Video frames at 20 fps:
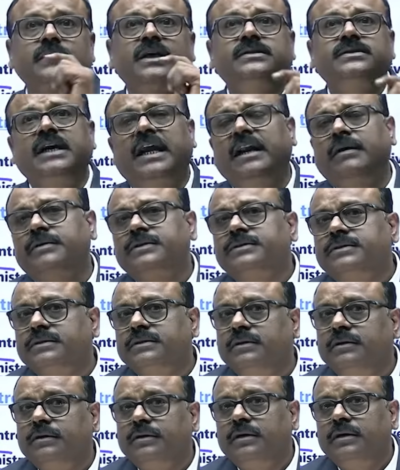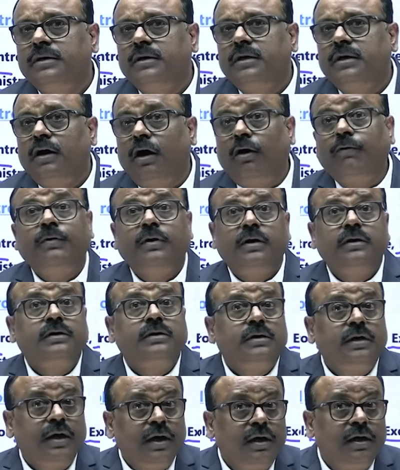syllabus of
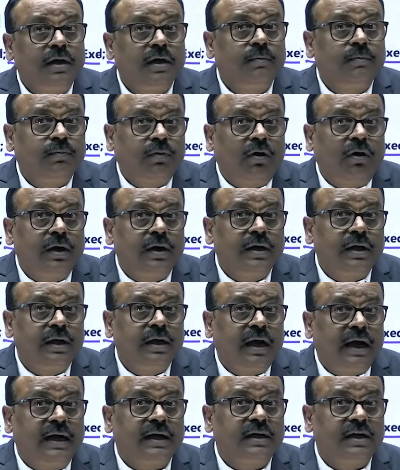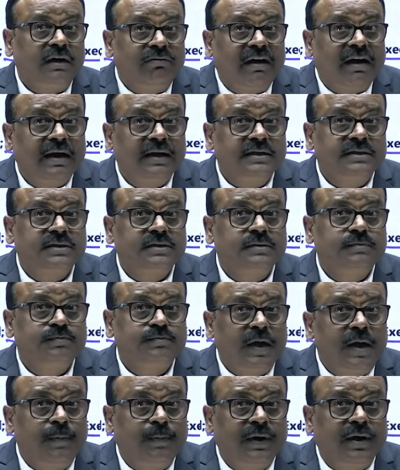Indian Polity and Governance
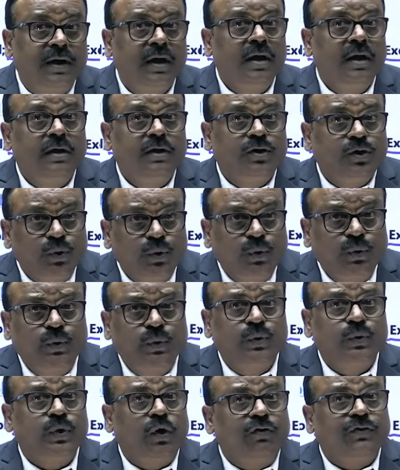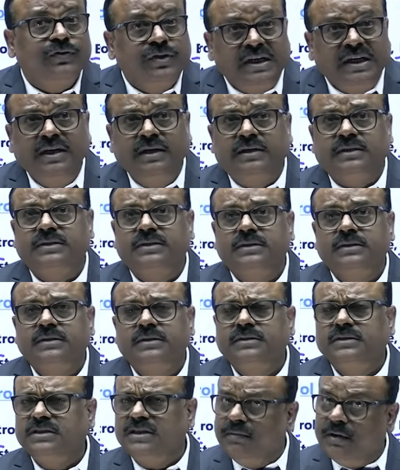paper 2 of GS.
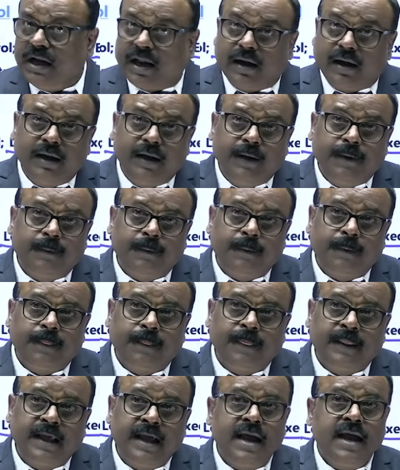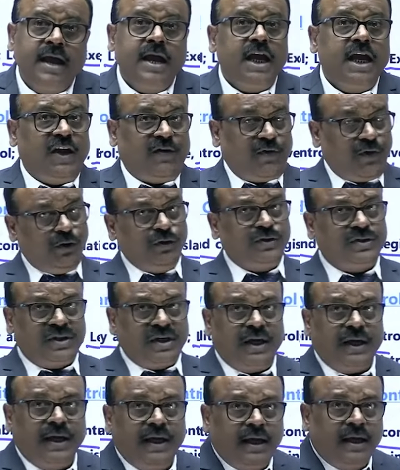Similarly, if you
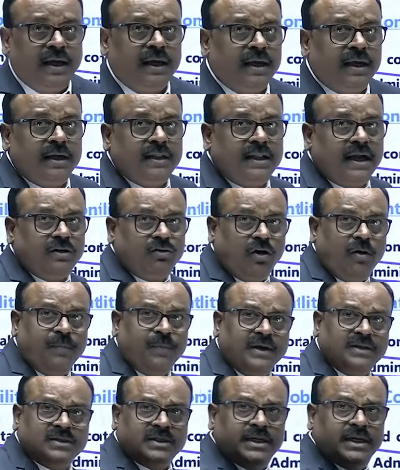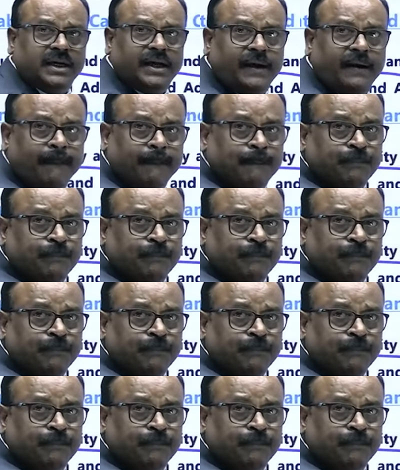see the topics here,